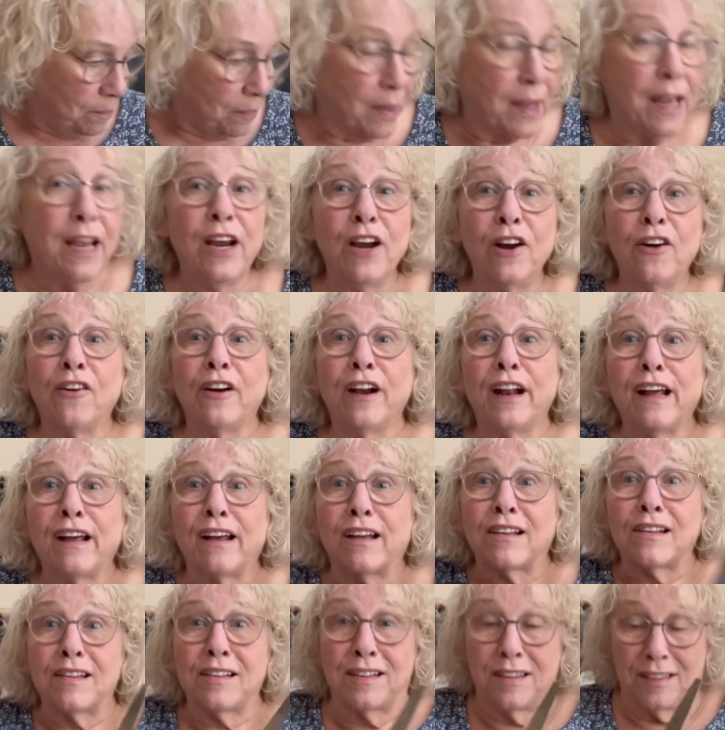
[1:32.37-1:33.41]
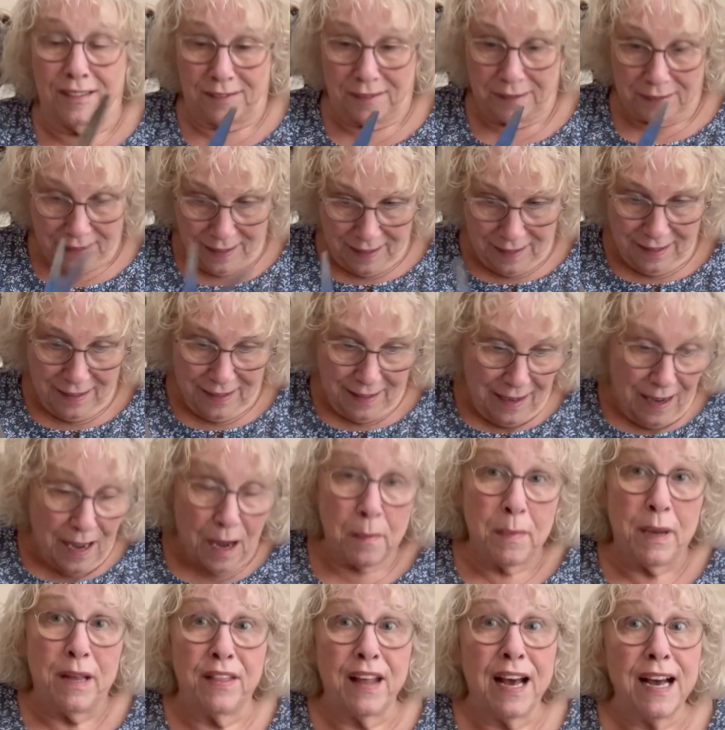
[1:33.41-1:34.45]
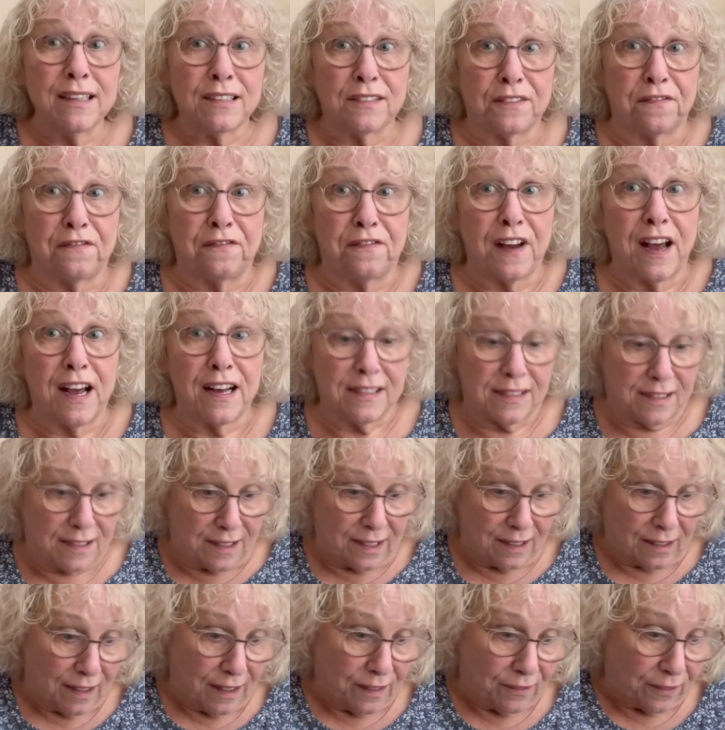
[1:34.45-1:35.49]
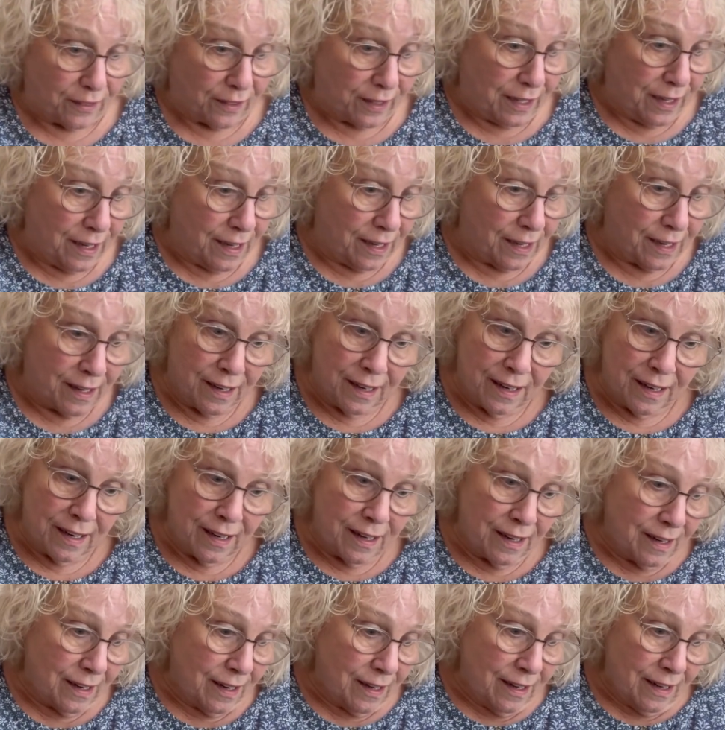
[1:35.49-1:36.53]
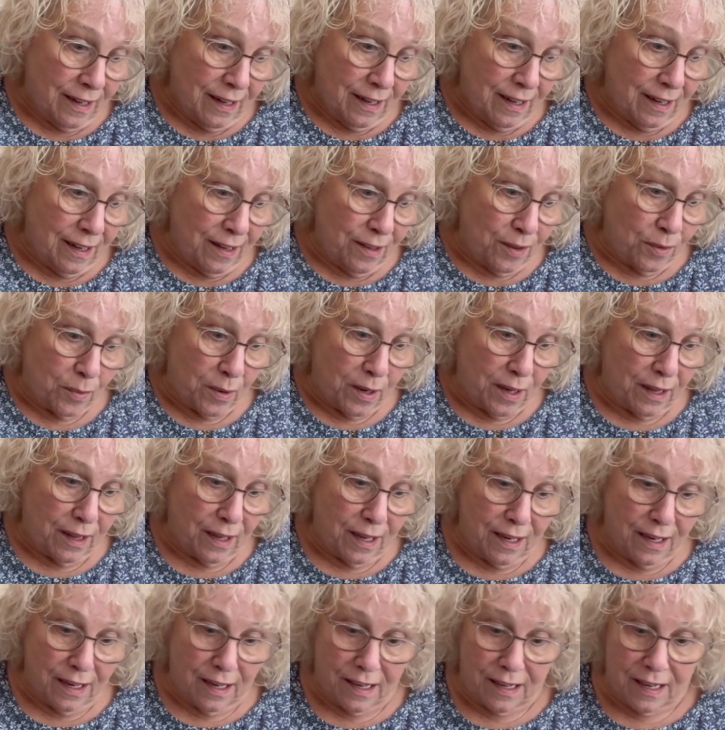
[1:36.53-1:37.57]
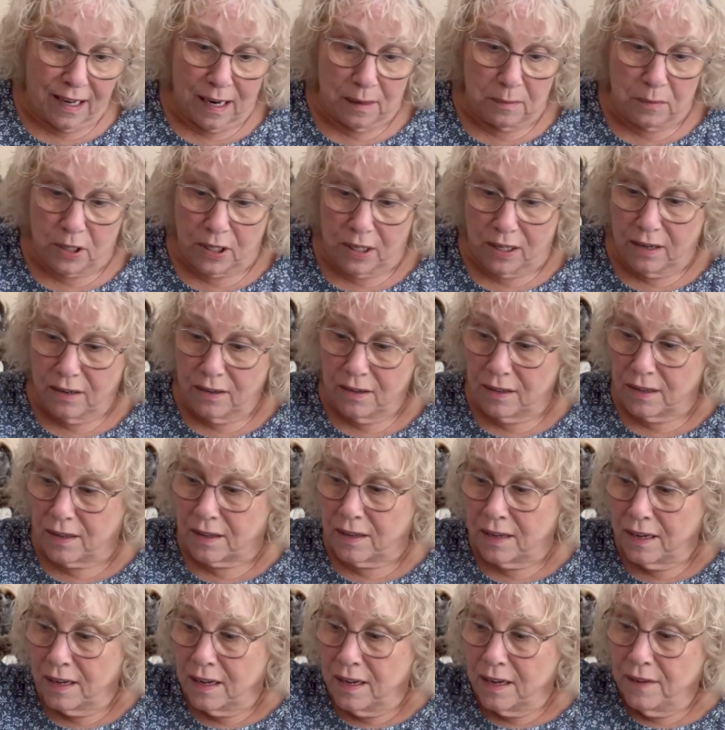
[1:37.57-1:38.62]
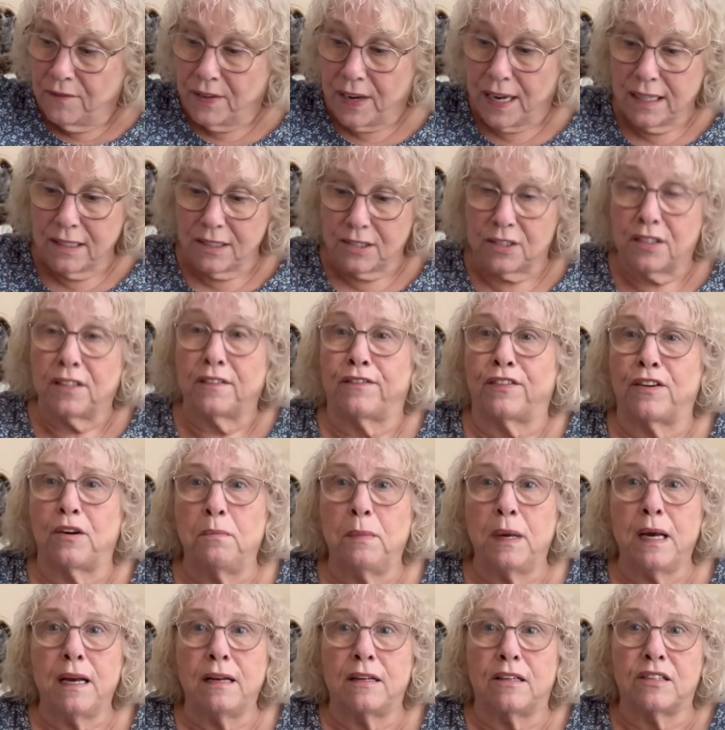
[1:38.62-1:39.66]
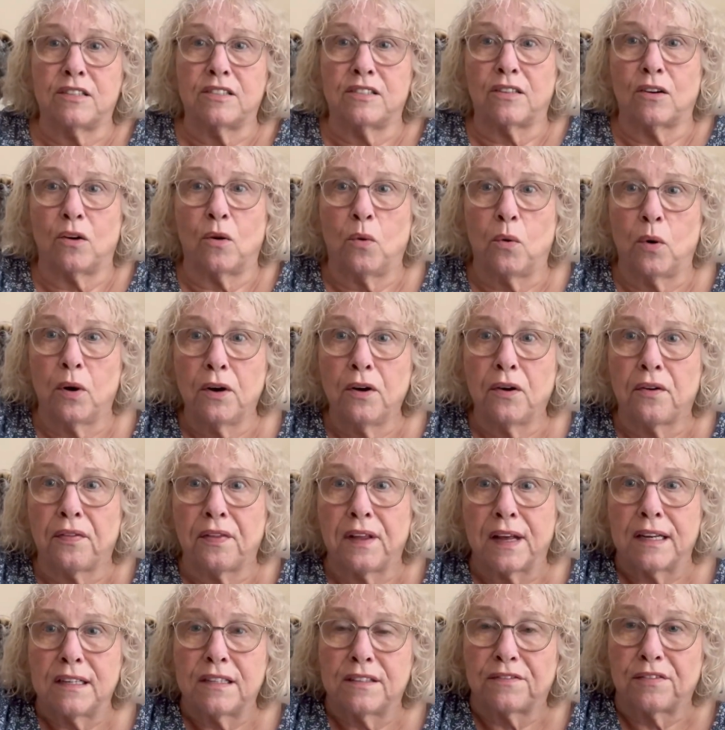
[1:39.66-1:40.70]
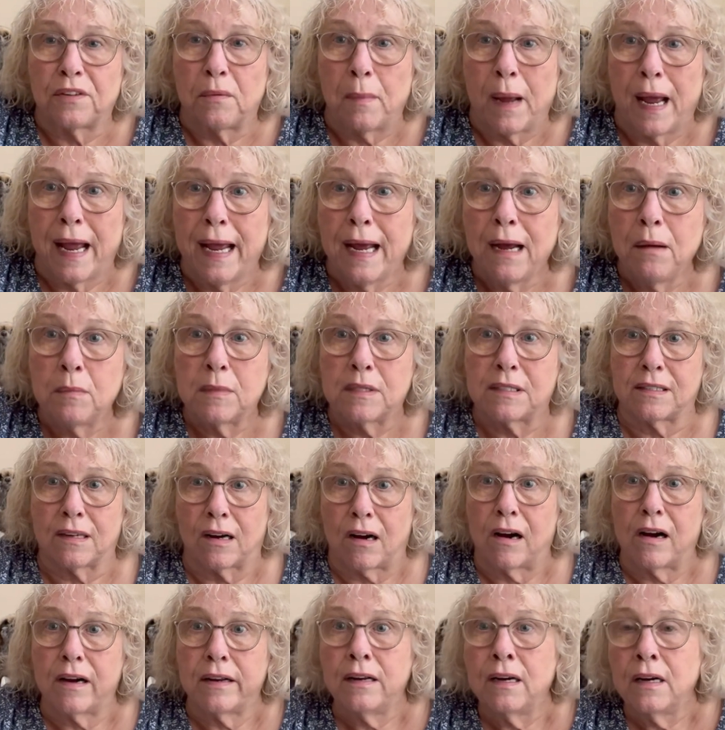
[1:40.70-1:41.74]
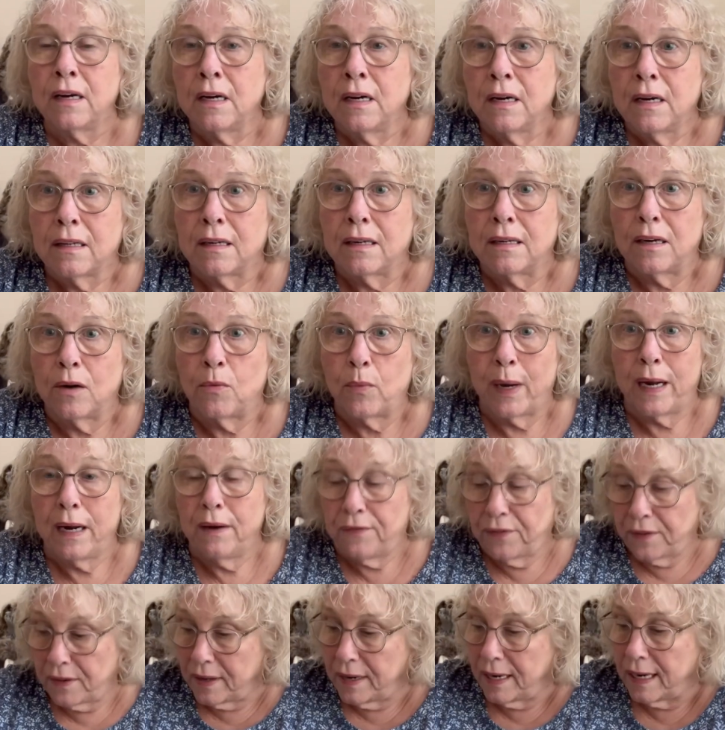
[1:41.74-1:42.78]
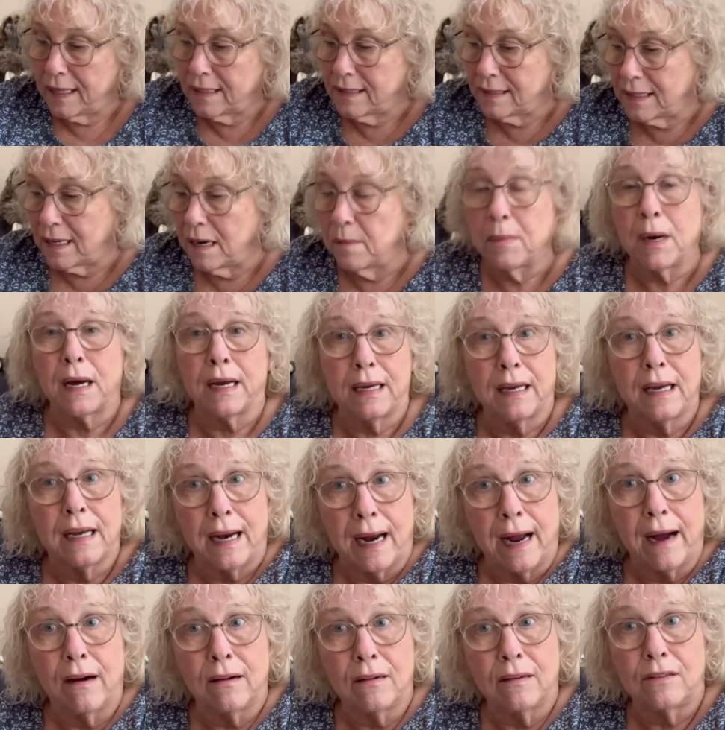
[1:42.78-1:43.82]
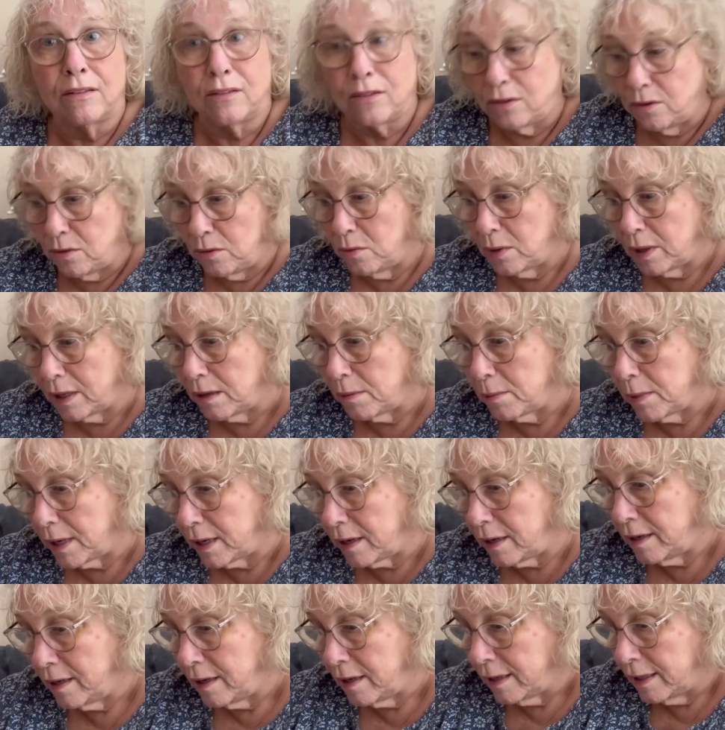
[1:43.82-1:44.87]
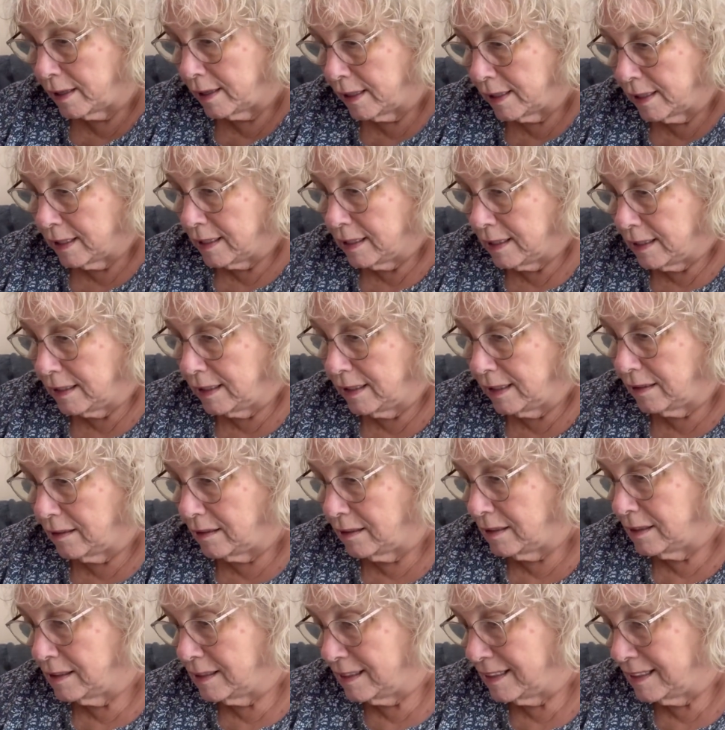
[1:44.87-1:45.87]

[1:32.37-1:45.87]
here it is. I mean, that's fast delivery. That's why a lot of times, you know, it's faster for me just to order things from Amazon than to wait for the next time I get out and do one of my little